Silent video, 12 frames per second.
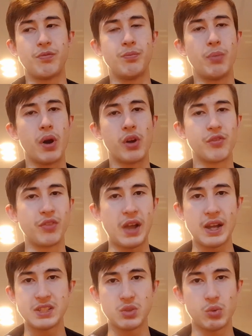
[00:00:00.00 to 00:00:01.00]

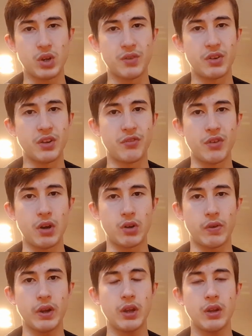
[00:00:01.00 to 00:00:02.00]
butterflies and whatever the
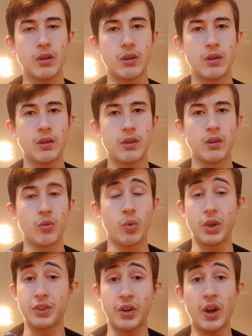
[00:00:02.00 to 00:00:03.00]
fuck, right?
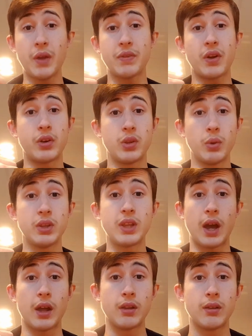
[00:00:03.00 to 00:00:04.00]
While they're out there doing
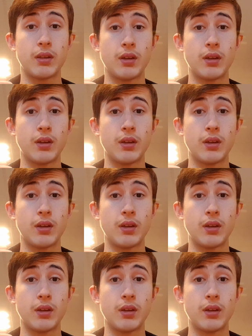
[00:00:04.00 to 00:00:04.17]
that,